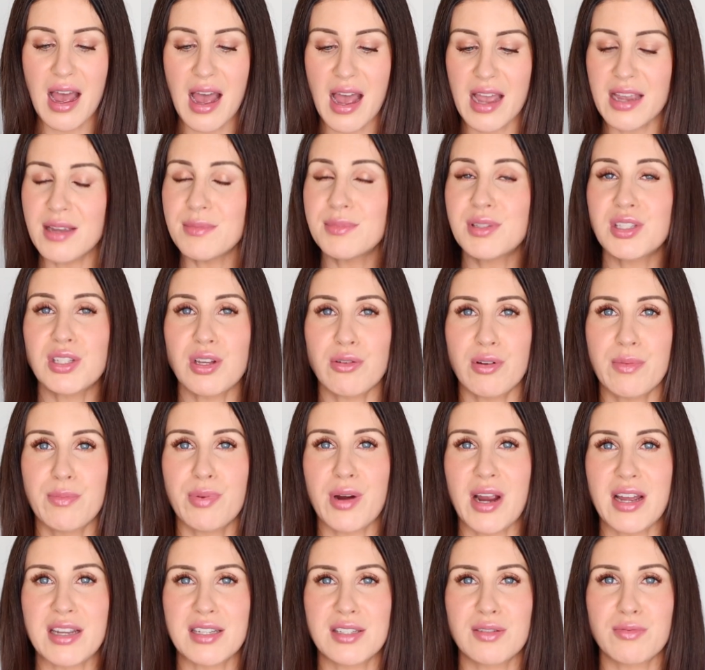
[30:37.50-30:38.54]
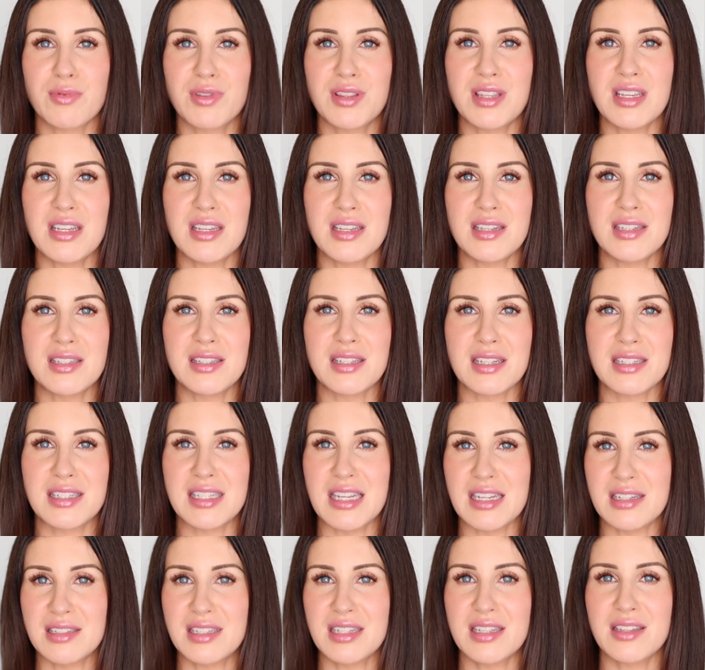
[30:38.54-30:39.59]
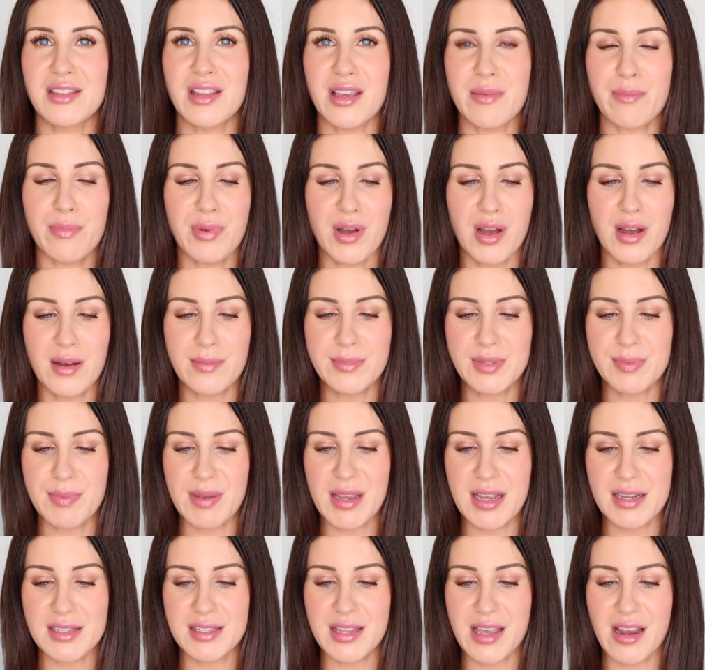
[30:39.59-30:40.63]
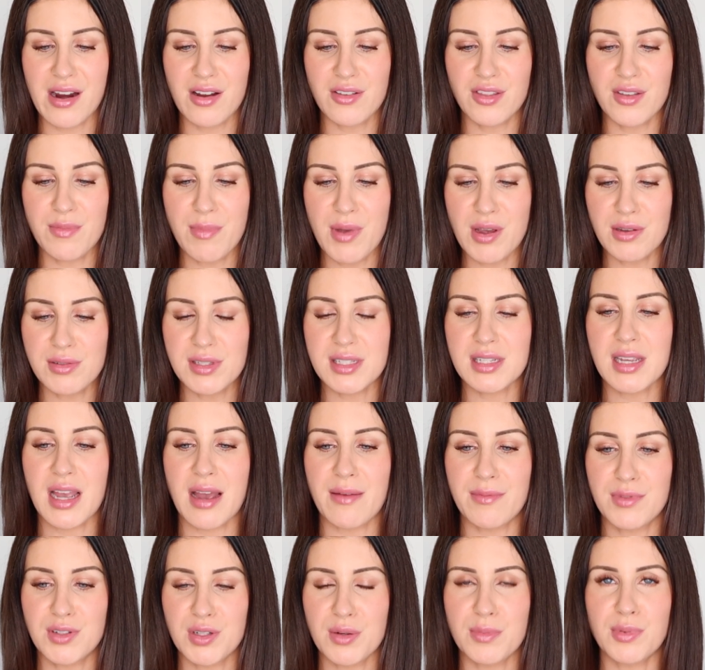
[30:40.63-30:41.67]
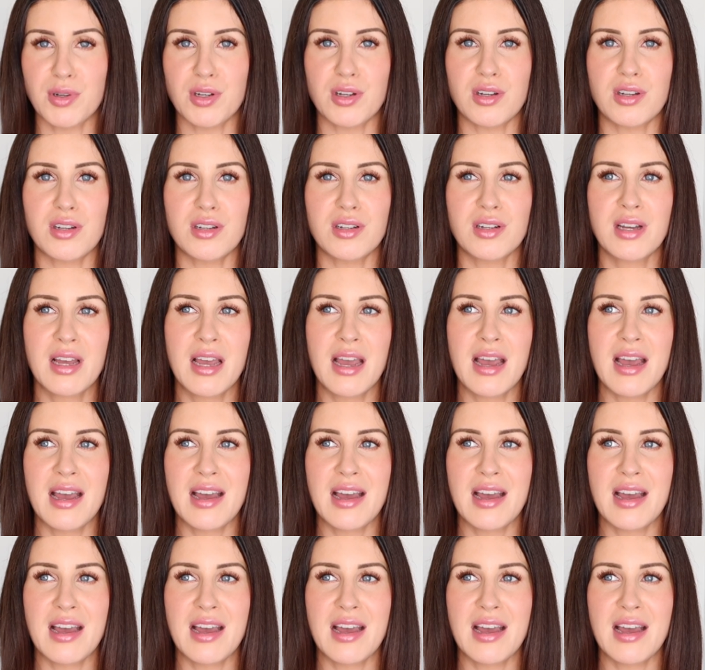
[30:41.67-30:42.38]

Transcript: I am so impressed with these tinted lip balms because they are the most comfortable